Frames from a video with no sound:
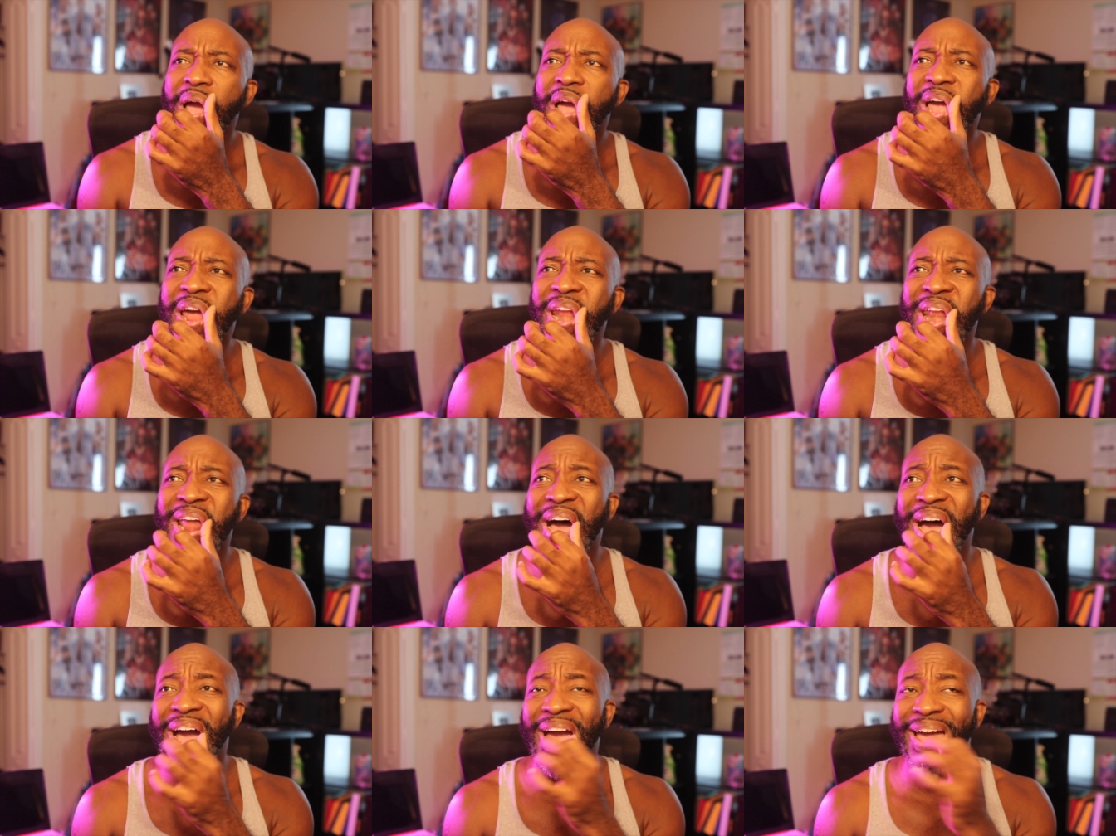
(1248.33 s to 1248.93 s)

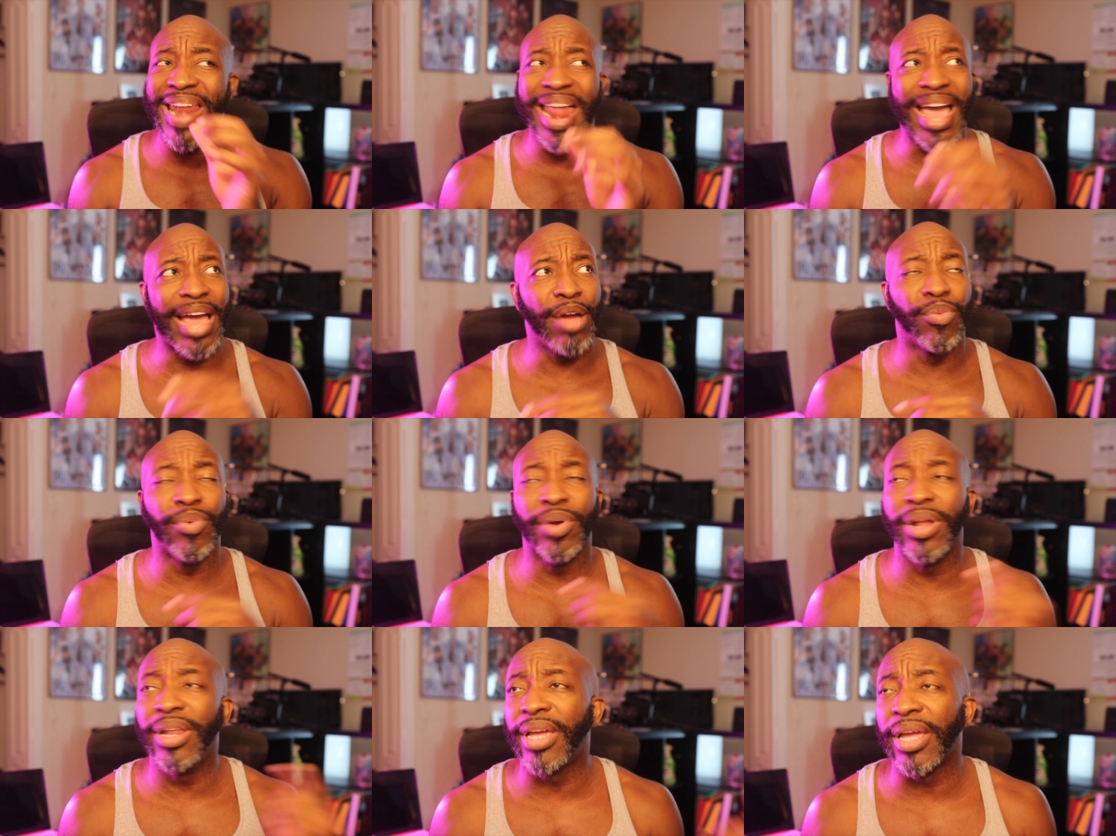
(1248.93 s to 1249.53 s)
I
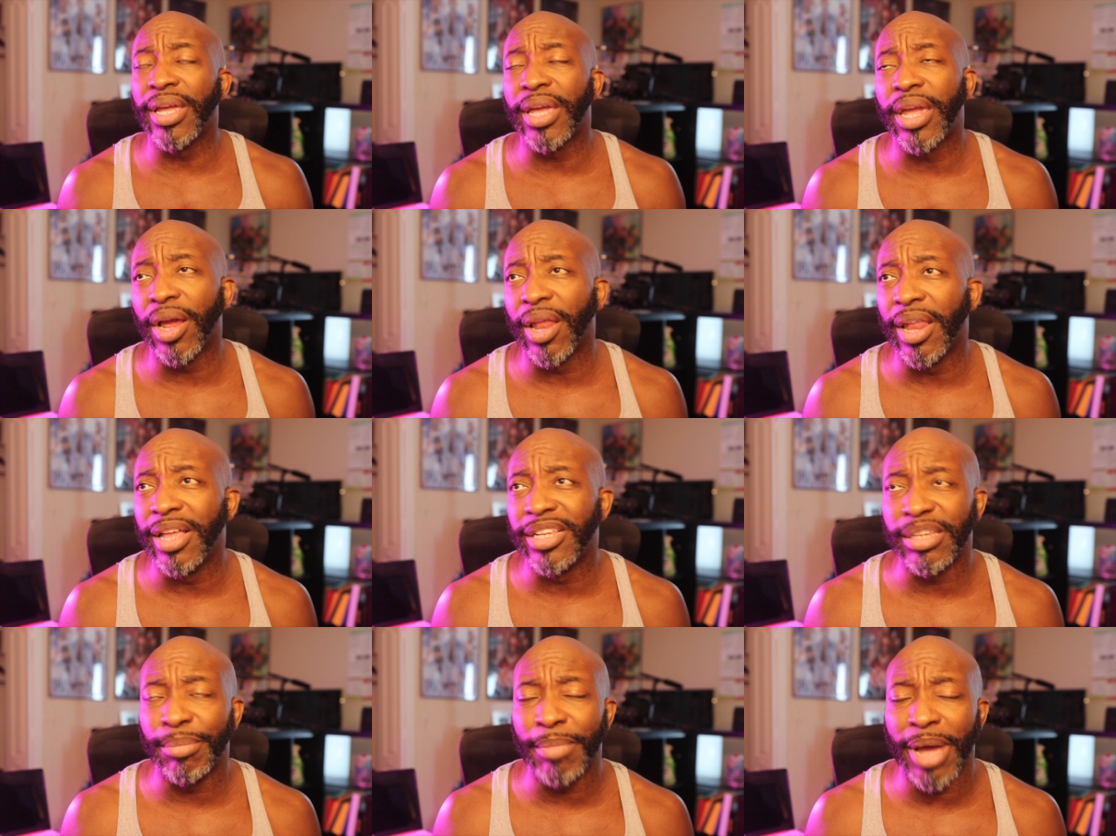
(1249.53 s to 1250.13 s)
really can care
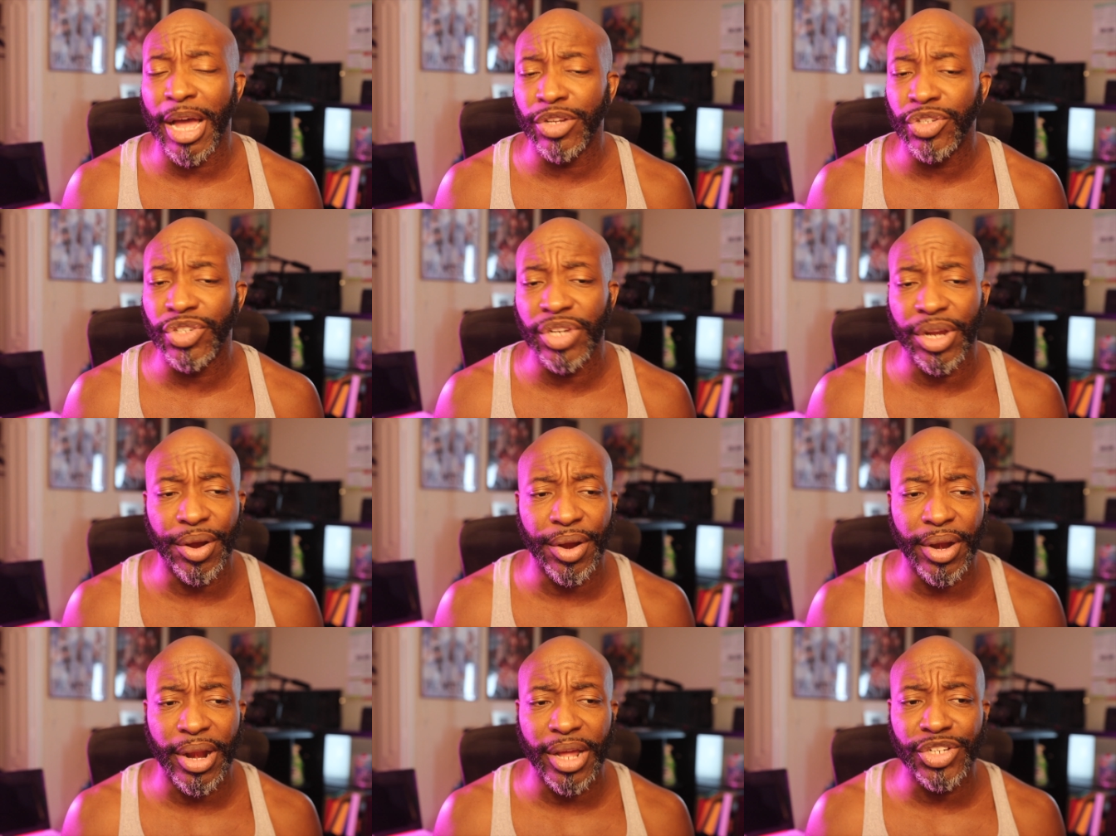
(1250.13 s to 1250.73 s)
less about
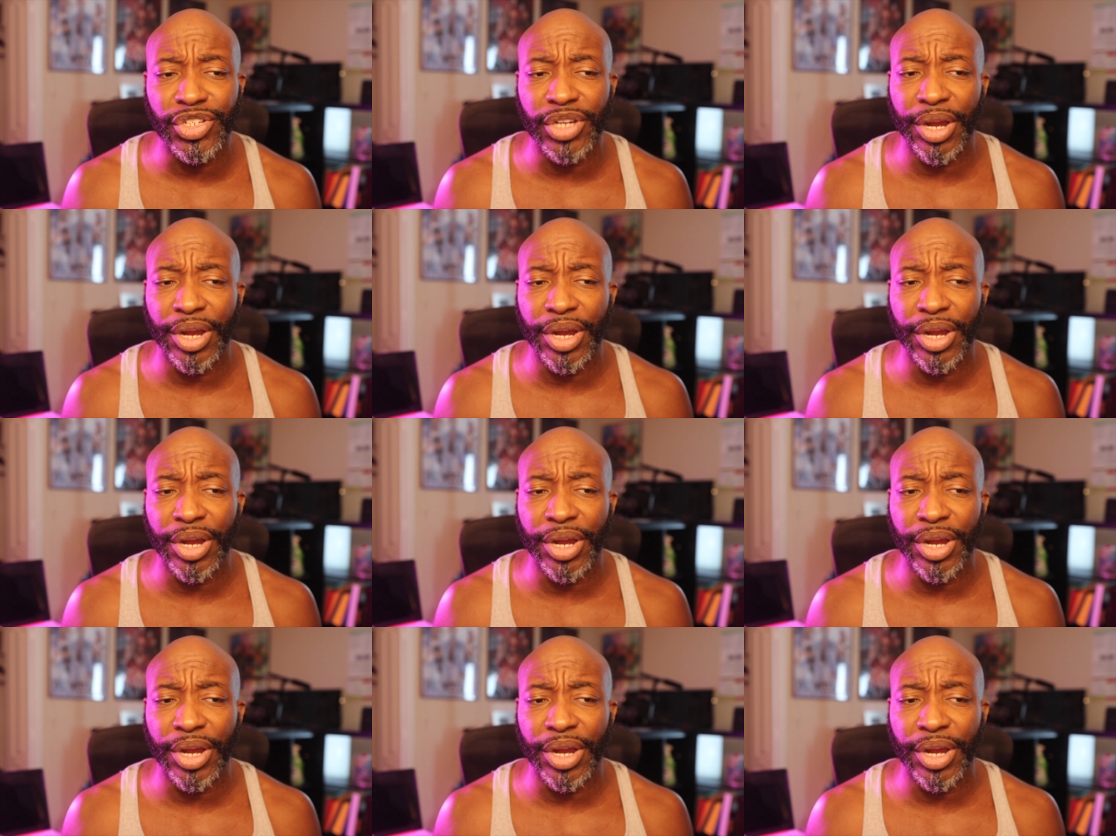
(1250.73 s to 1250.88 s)
Jared